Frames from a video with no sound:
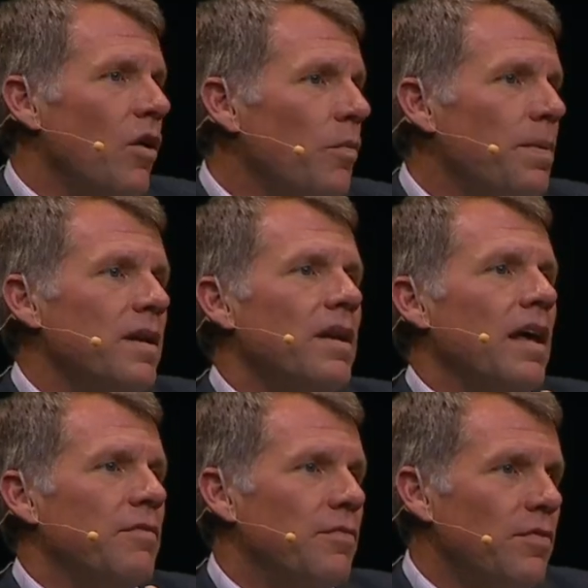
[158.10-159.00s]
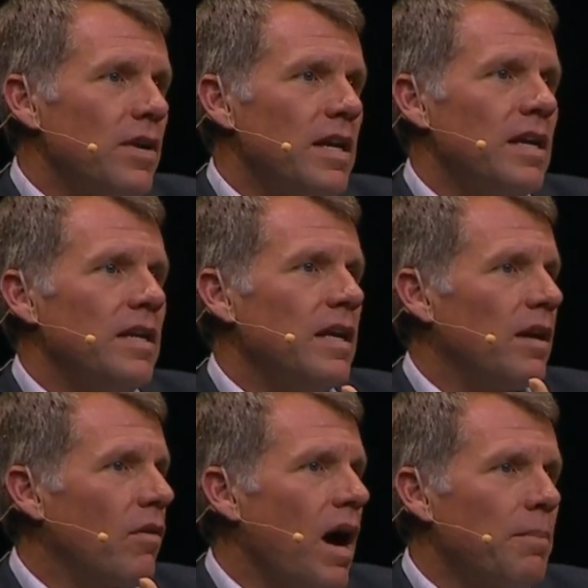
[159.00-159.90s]
open and free,
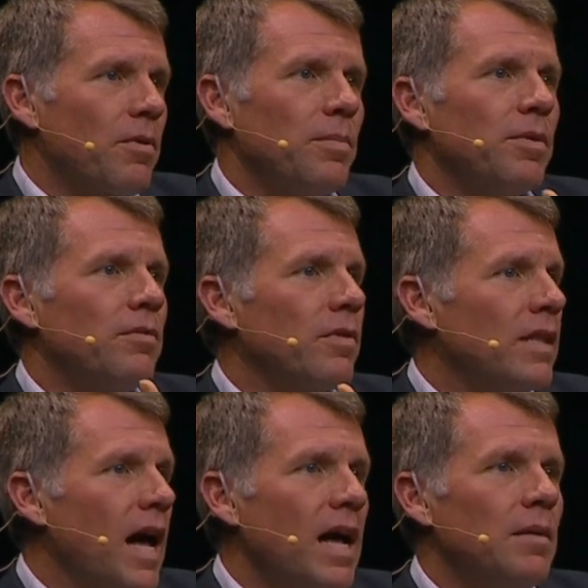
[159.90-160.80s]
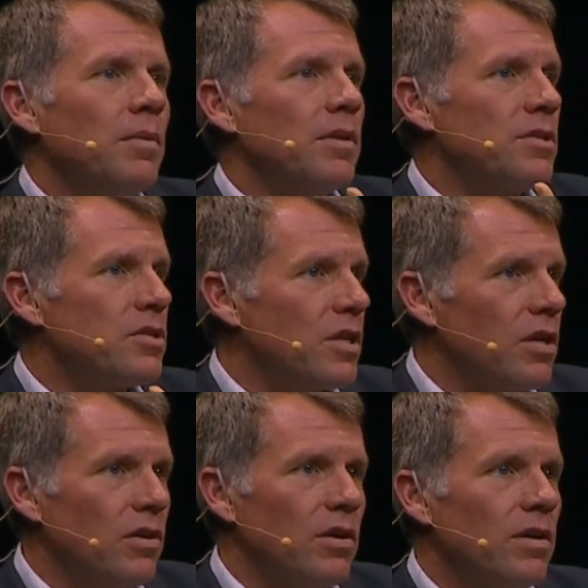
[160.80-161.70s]
interoperable, reliable, and
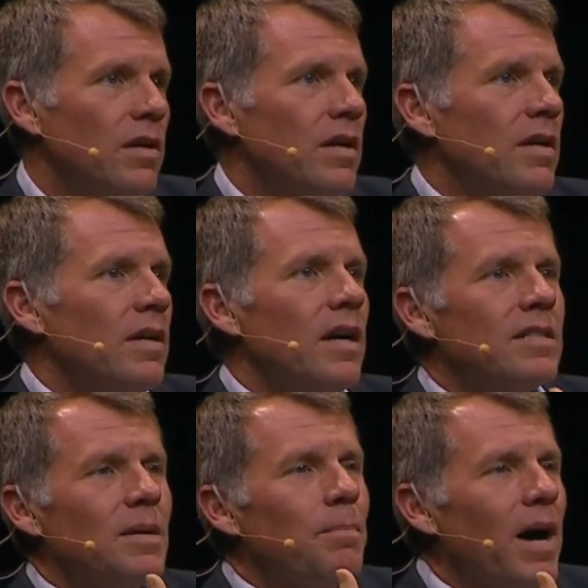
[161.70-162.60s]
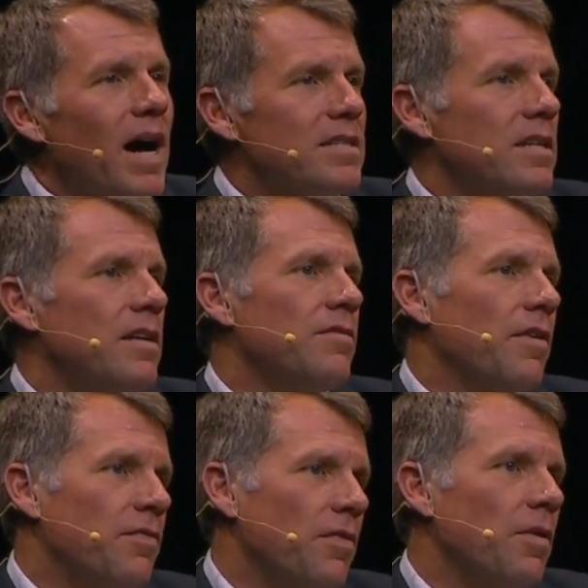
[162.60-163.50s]
secure. It's a positive,
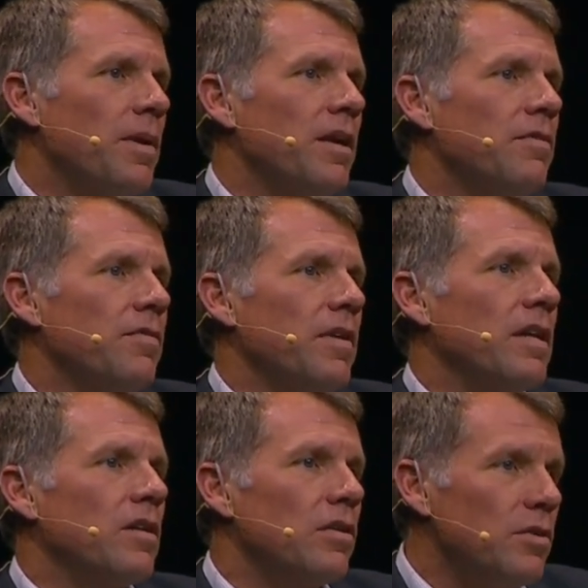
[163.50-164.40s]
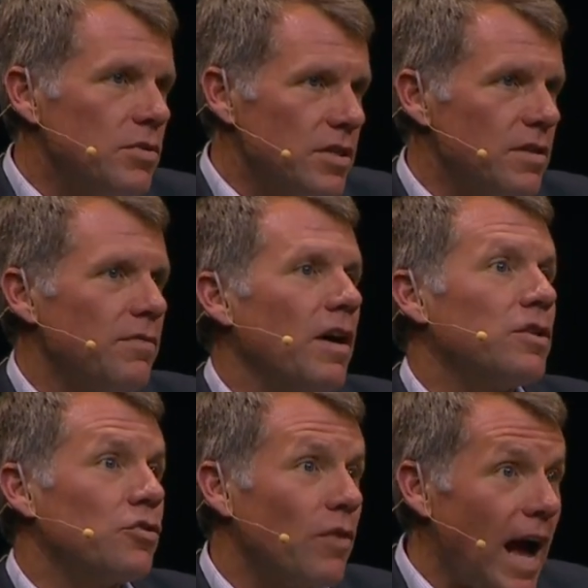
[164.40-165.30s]
affirmative, inclusive,
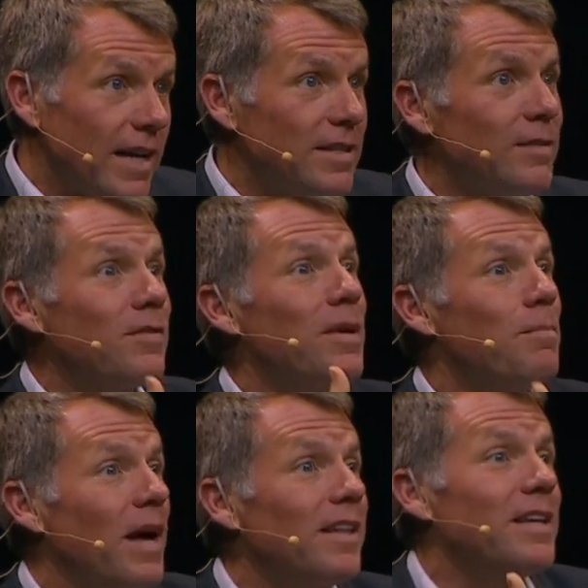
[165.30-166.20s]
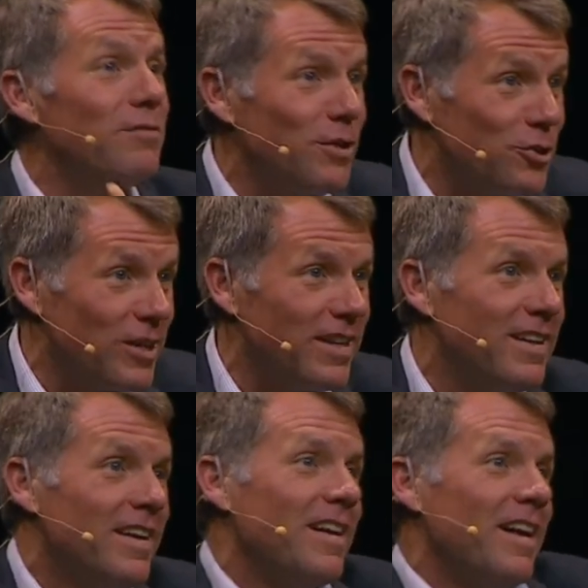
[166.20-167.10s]
attractive, compelling
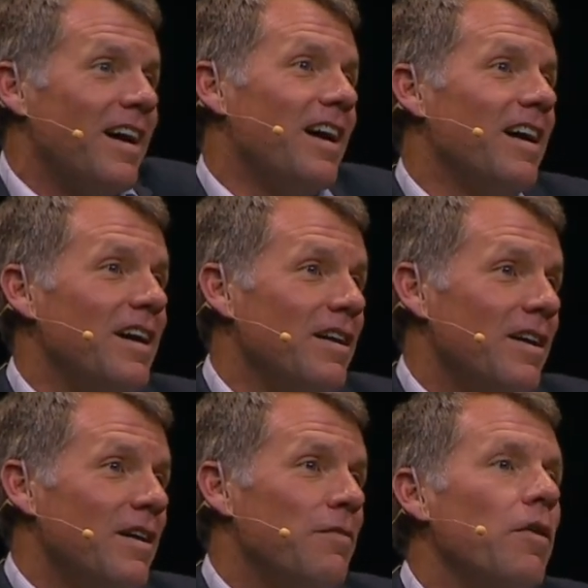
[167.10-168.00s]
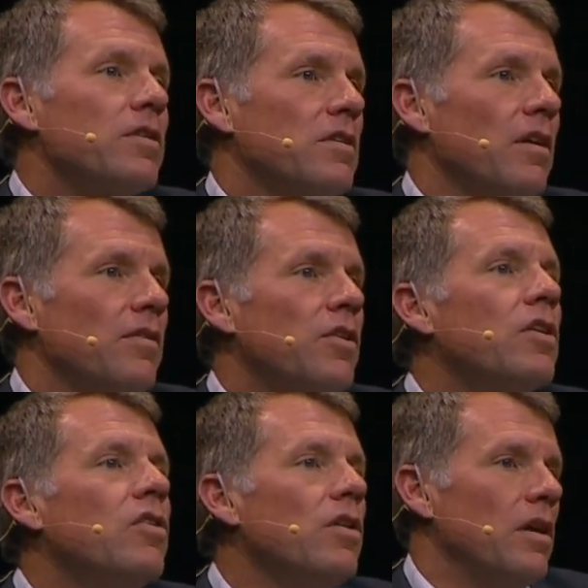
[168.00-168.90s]
vision uh, focused on the
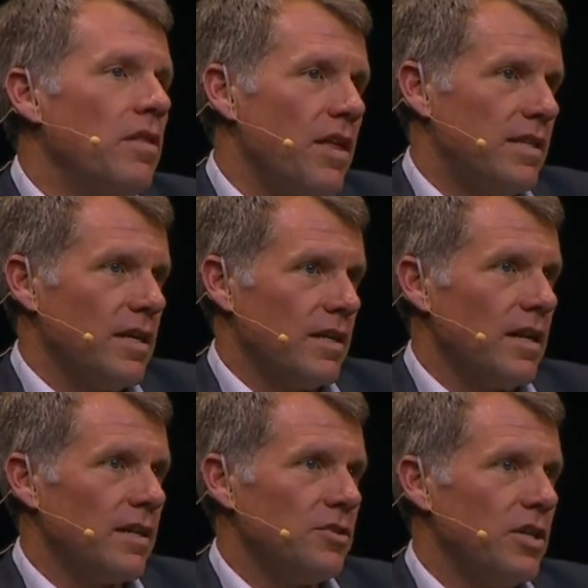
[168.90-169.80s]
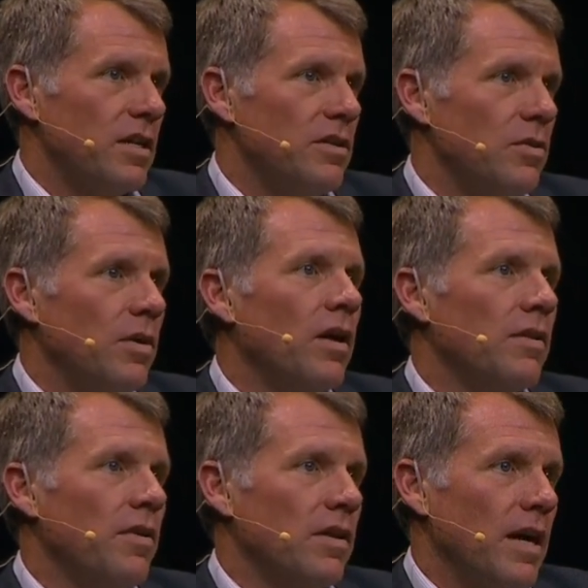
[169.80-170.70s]
good that technology can do in all
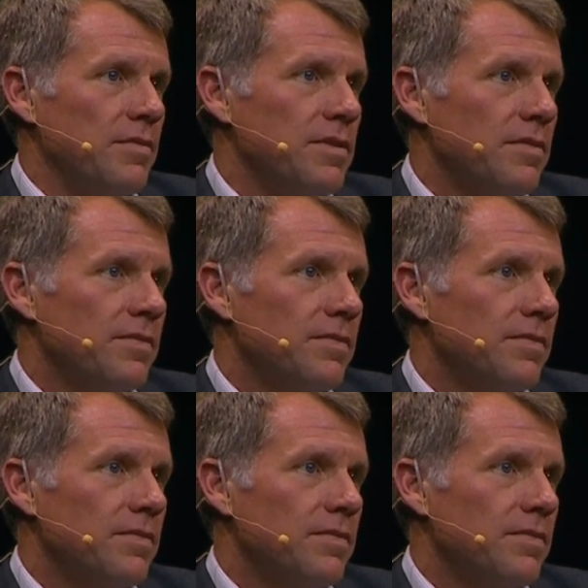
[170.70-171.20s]
of our lives.